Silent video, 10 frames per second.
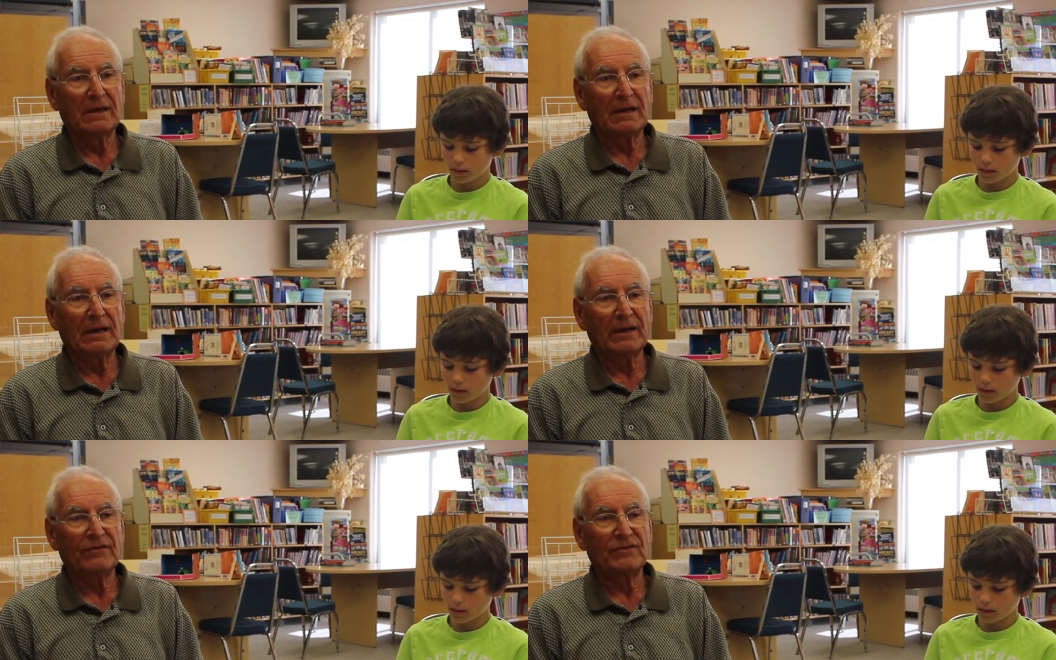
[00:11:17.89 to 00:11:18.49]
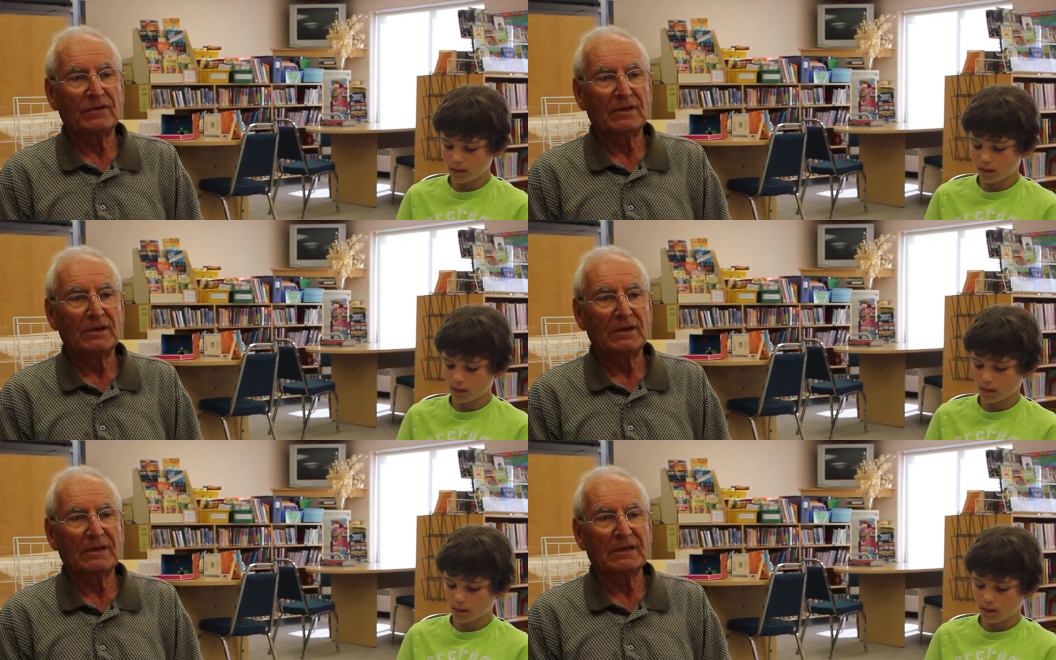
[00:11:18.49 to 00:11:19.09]
Speaker 1: I left
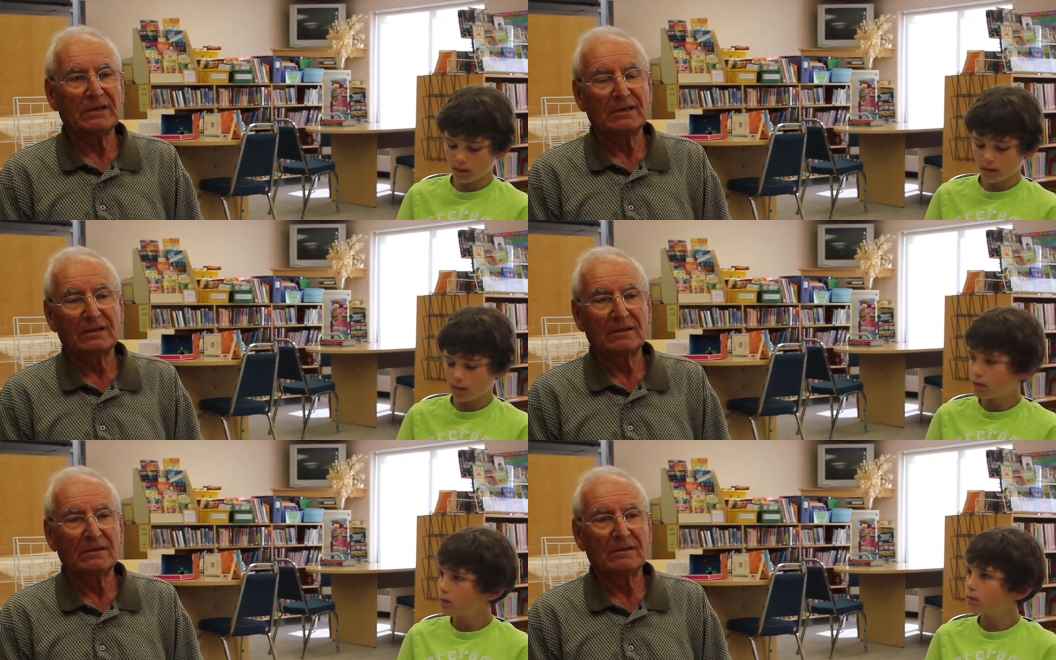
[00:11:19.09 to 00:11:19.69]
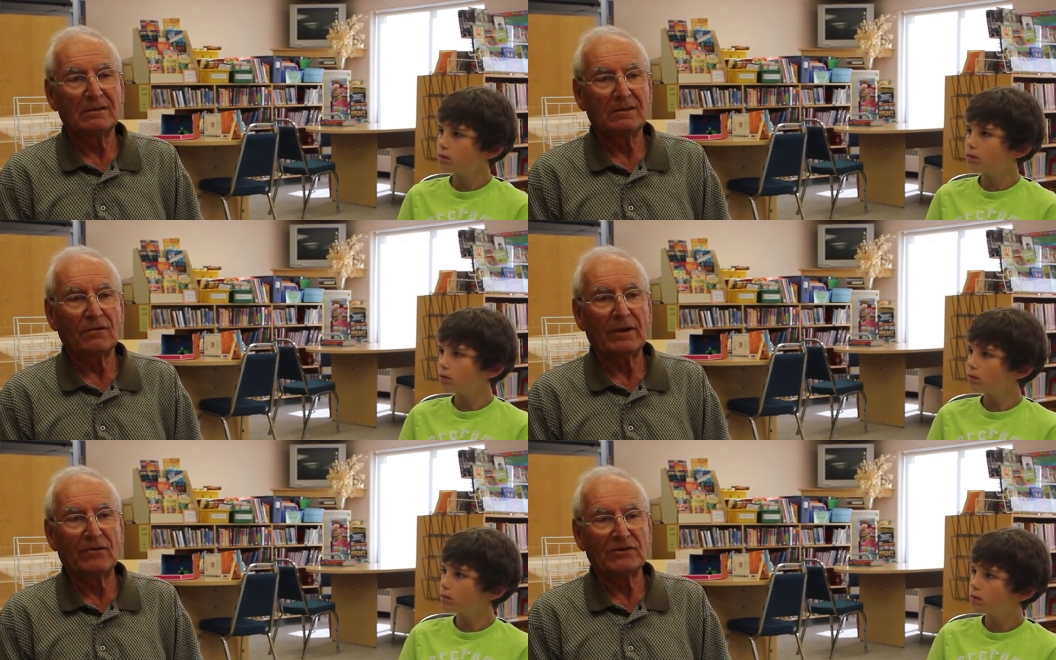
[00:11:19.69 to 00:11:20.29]
Italy
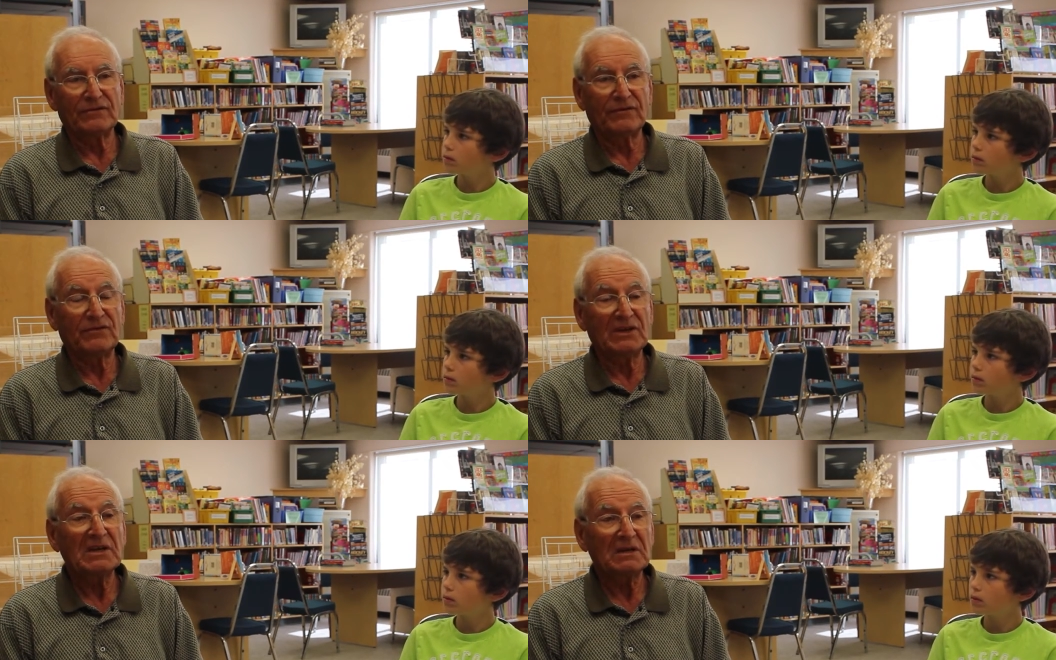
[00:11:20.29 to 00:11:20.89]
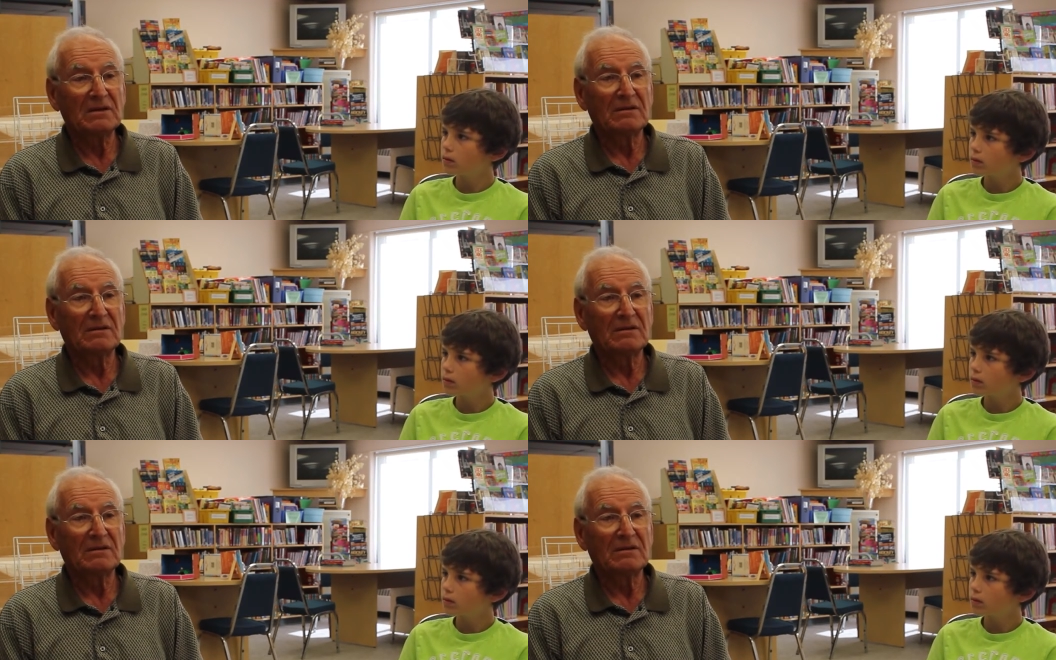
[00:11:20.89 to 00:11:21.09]
when I was fifteen.